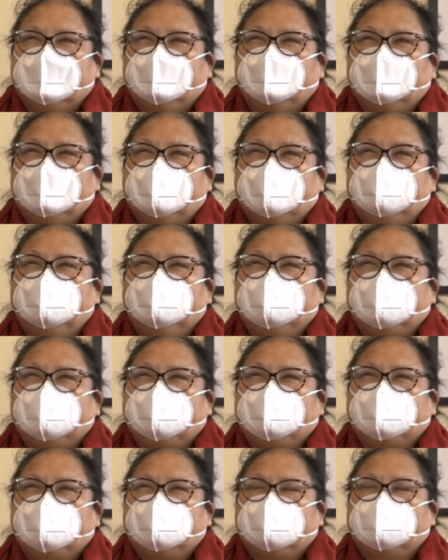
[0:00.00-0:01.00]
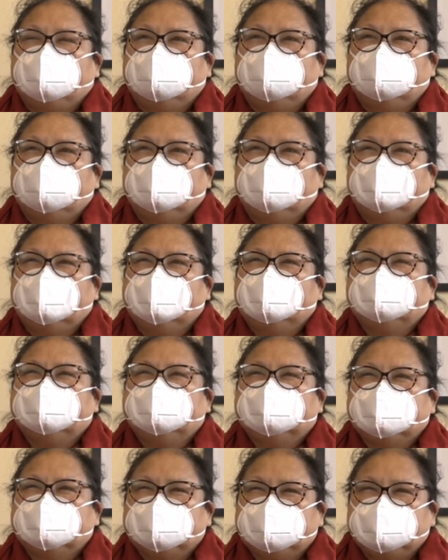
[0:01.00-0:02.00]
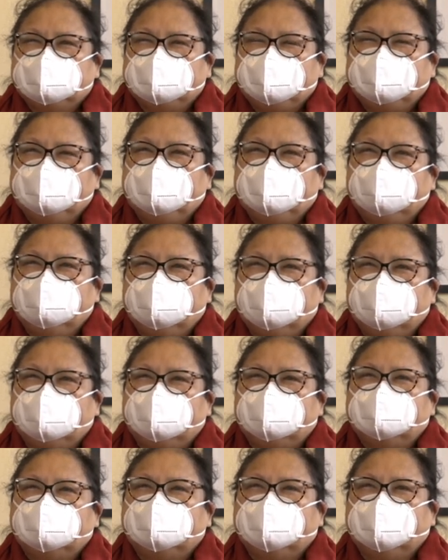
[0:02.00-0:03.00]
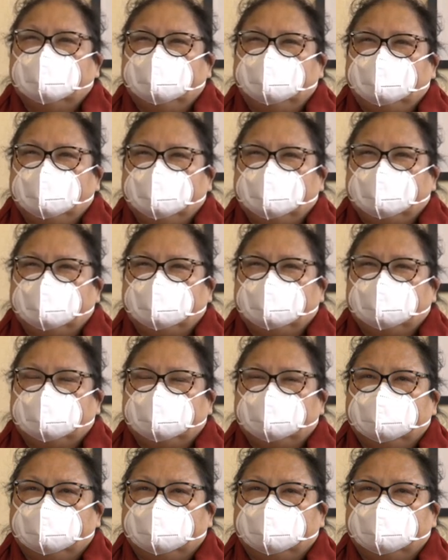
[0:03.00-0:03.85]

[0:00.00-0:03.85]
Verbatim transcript: we were, it was extremely hard to get better.